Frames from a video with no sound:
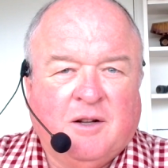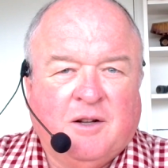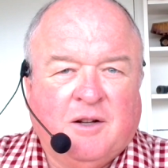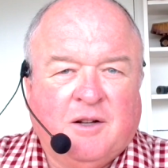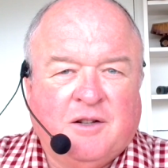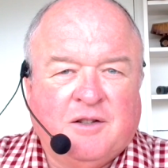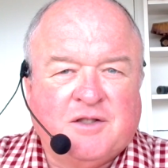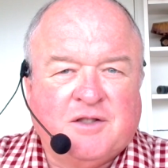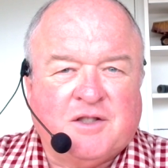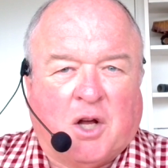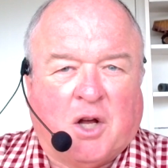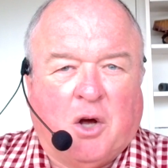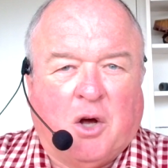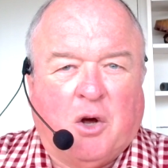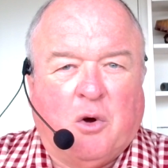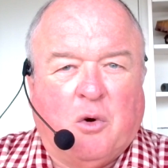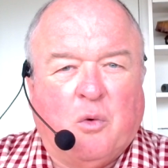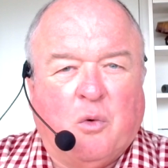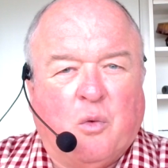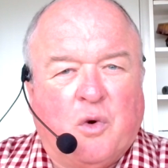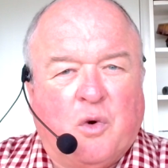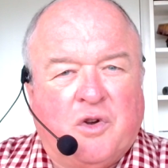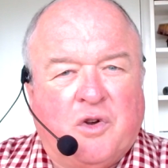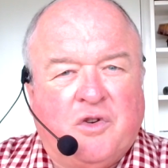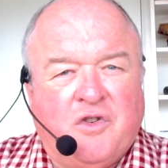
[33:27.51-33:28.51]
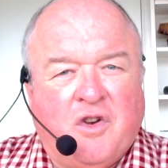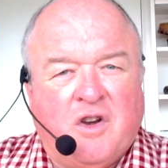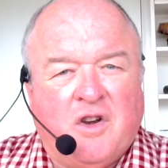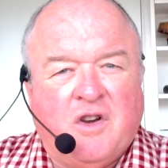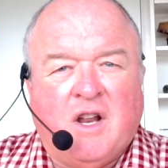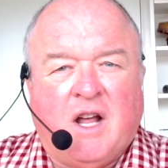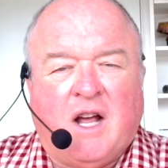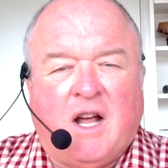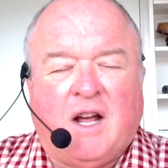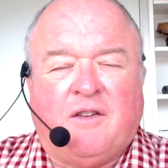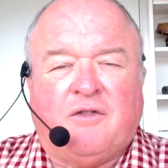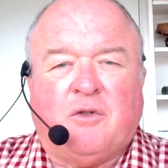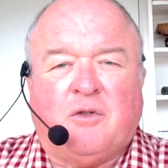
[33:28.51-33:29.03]
So we didn't
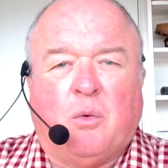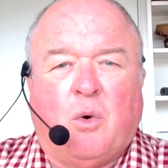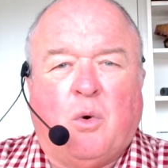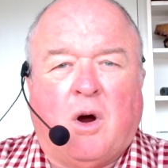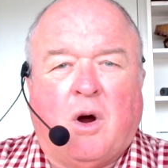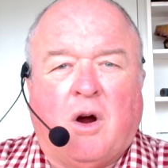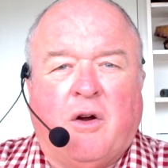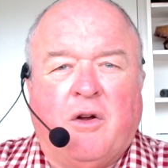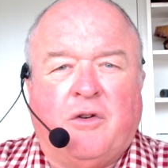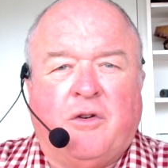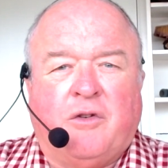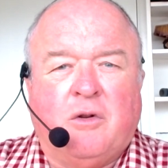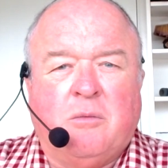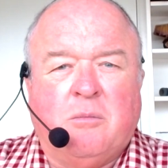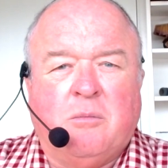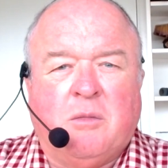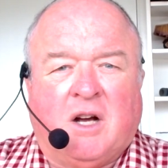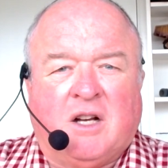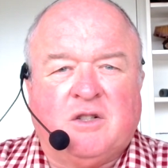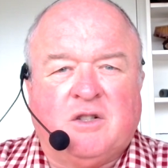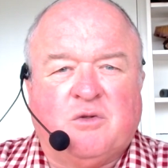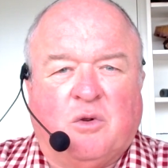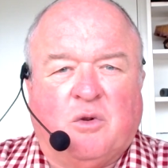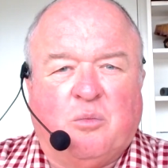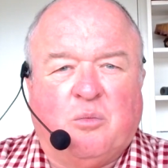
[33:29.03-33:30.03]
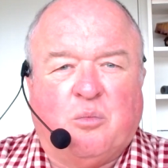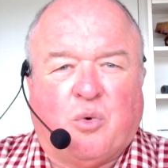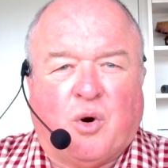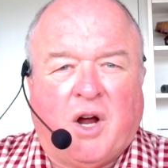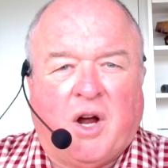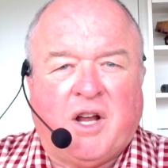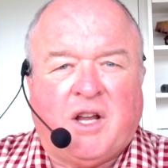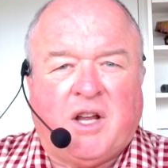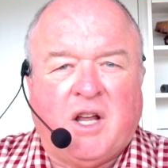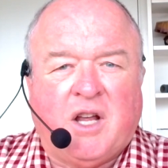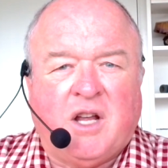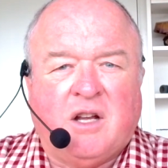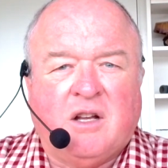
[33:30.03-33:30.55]
have to worry too much with
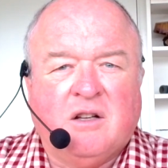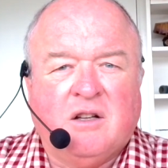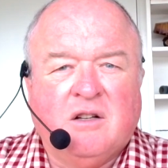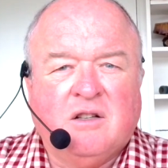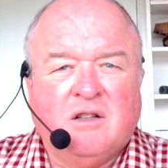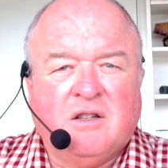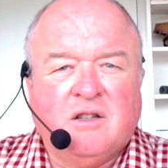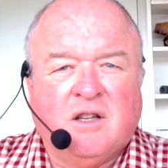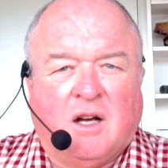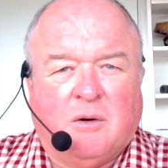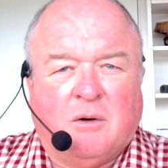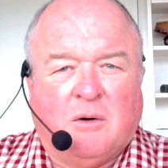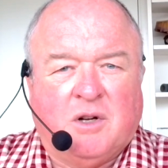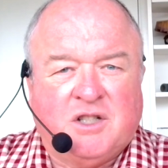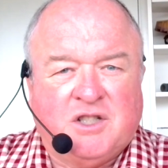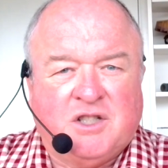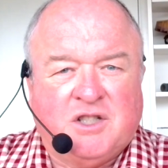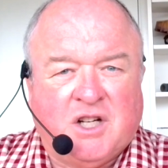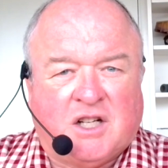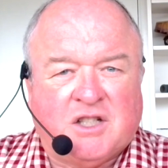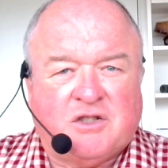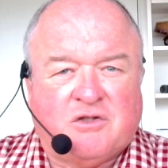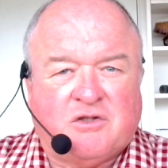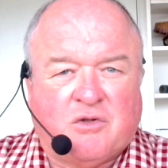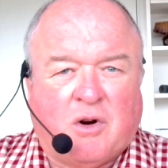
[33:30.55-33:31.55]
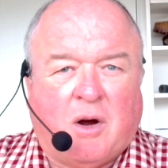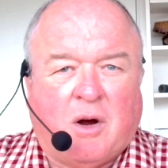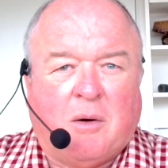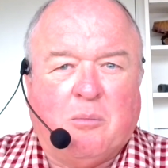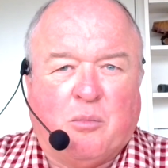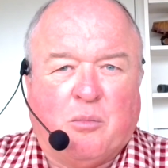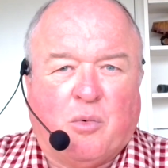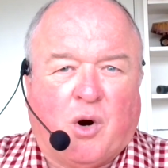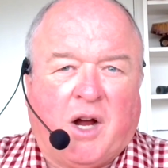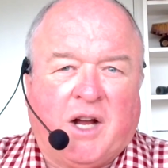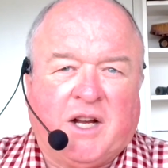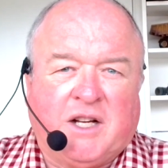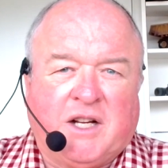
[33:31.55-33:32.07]
braking. They were just drum
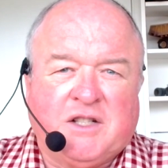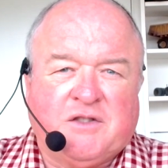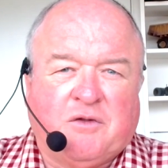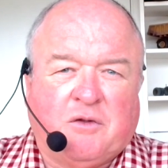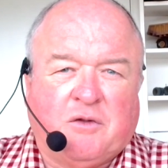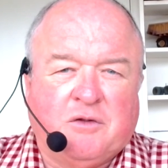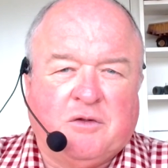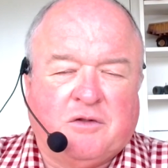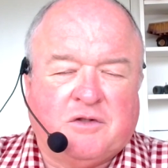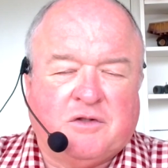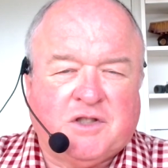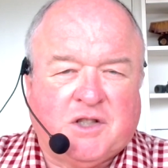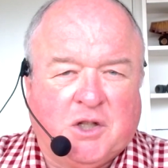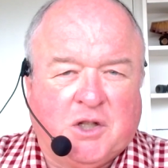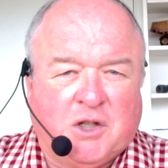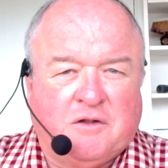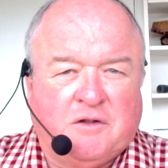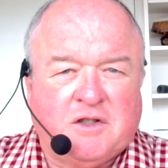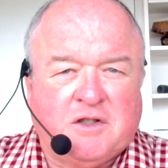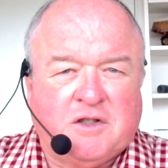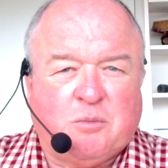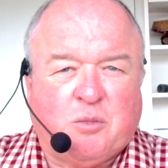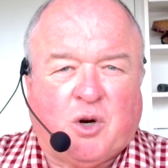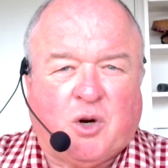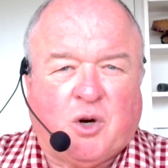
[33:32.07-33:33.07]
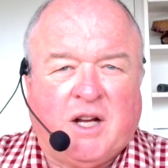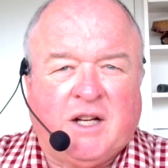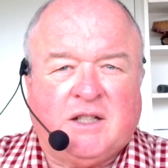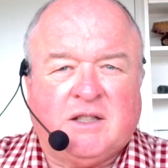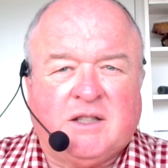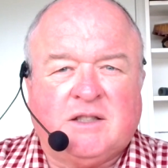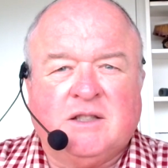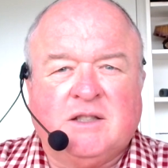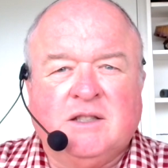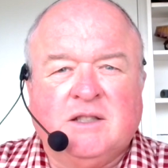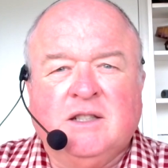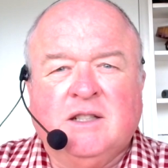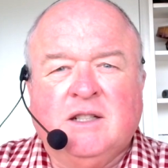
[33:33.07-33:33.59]
brakes for service brakes
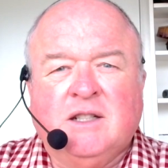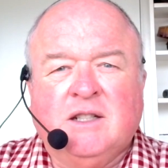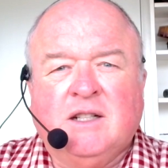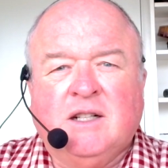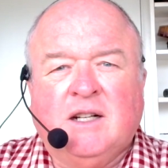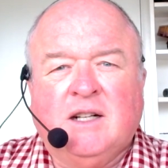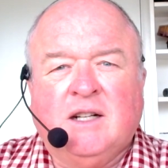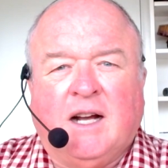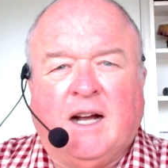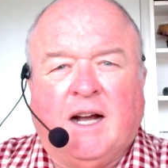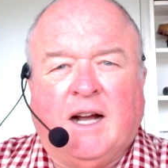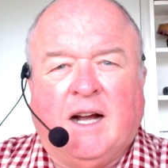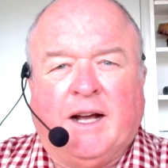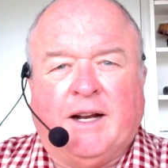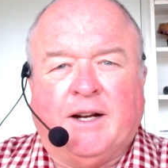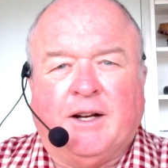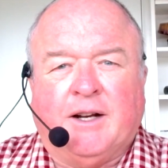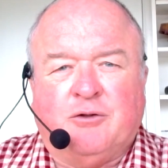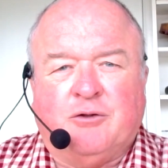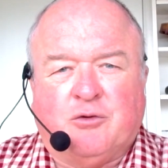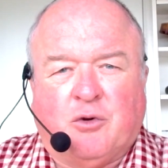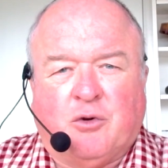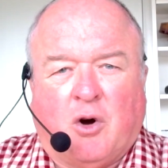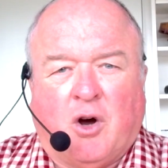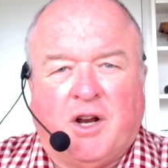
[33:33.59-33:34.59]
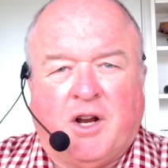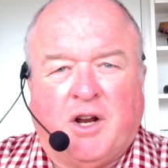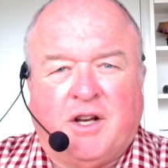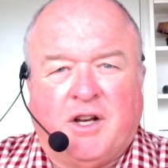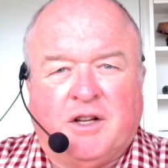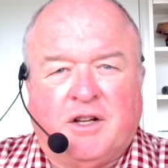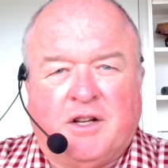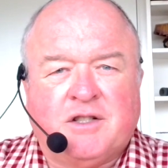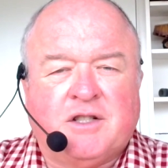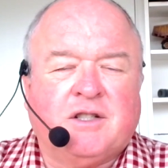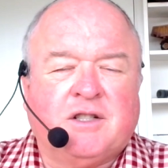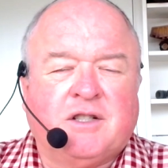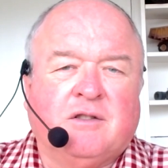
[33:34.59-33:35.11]
and a dry
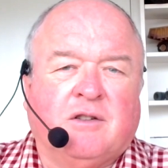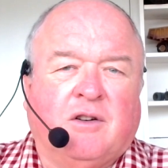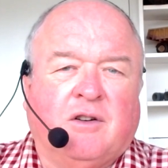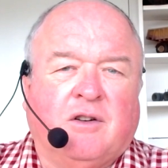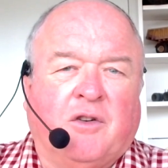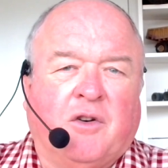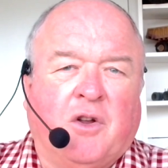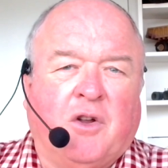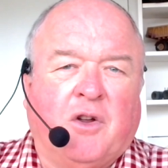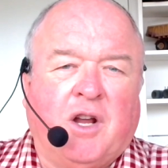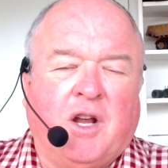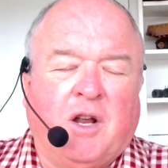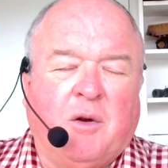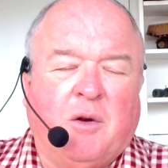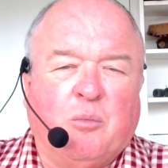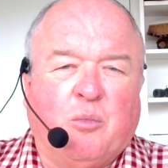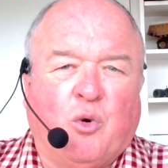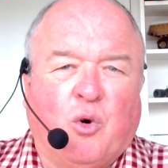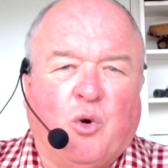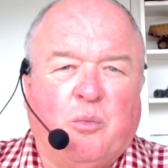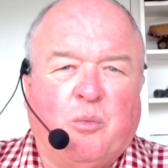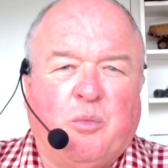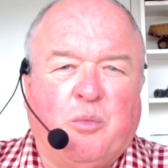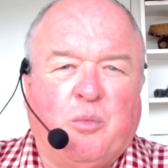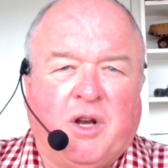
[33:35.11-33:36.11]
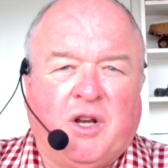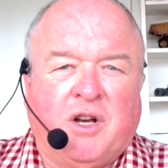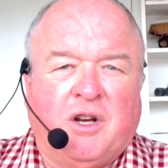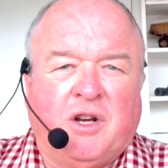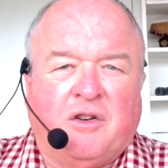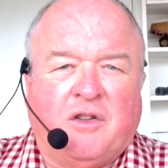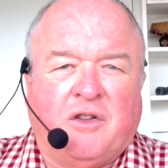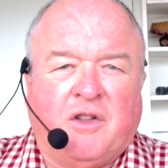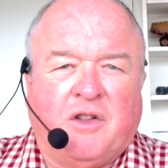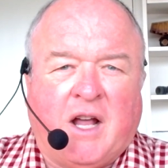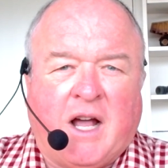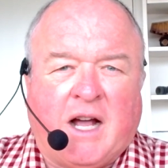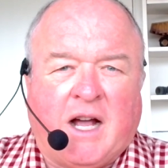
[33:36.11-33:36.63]
disc on the input pin into
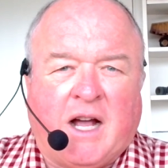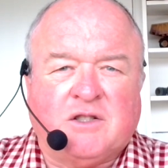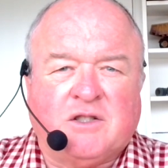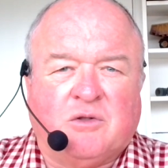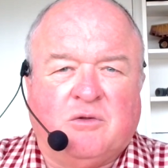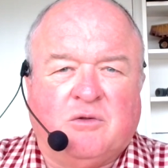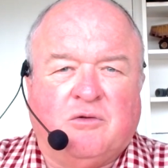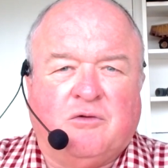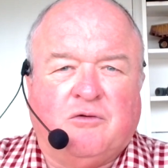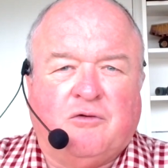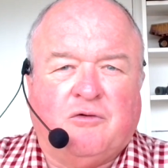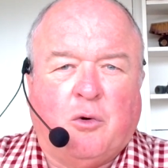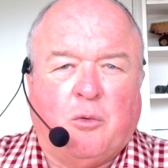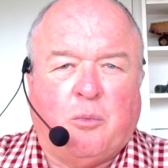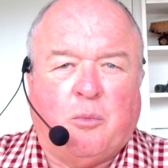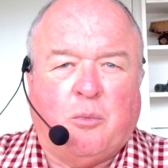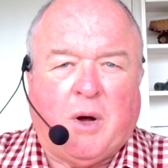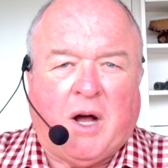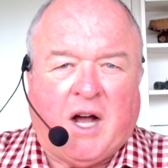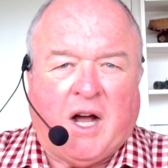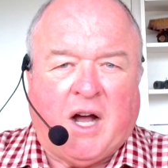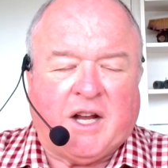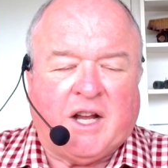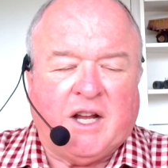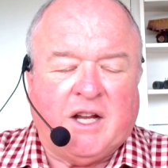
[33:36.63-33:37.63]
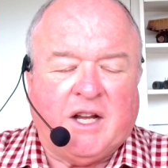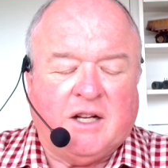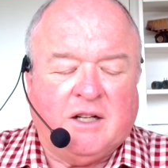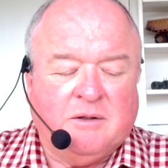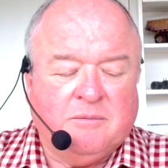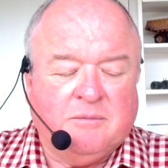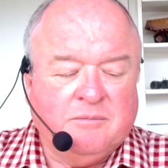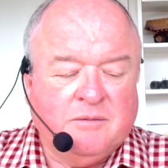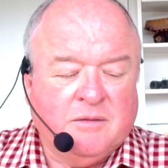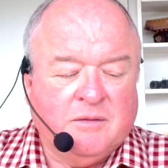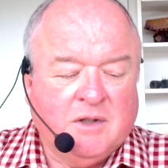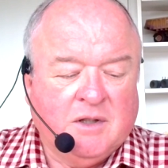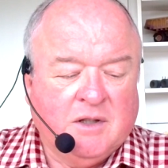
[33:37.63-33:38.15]
the axle for parking,
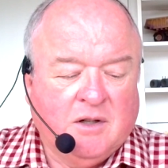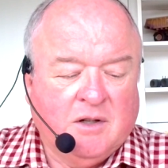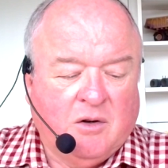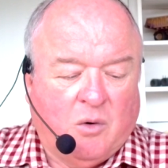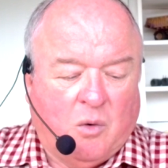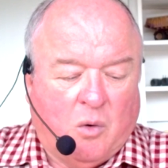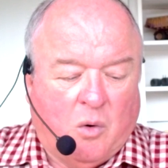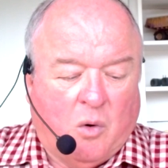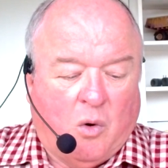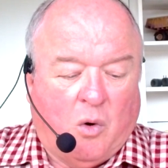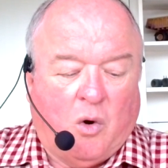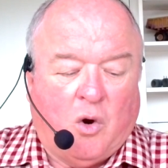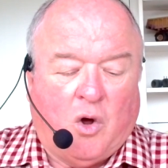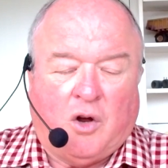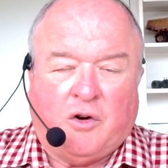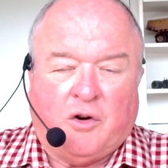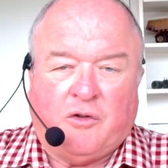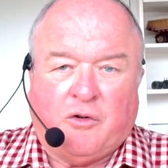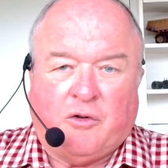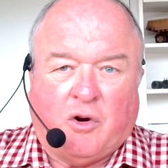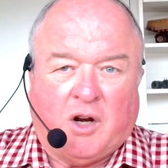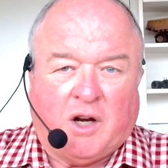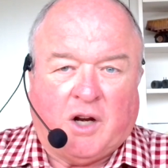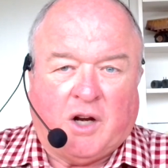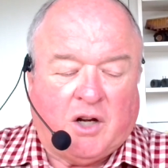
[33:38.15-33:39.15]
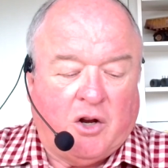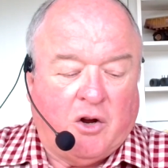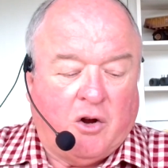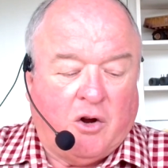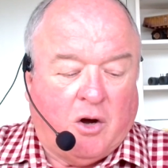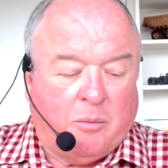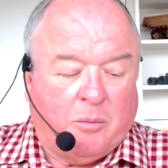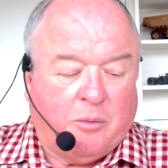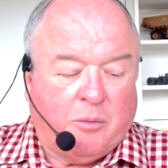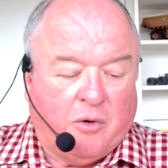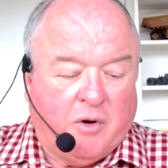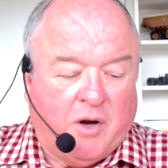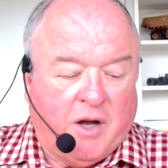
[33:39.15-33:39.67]
all hydraulically
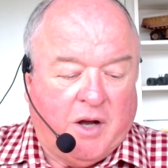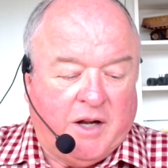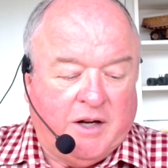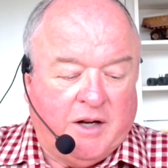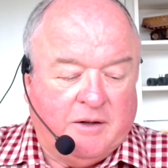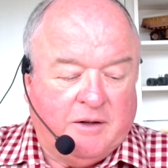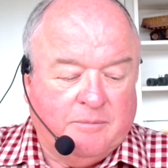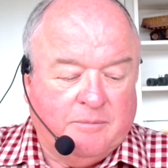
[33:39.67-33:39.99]
operated.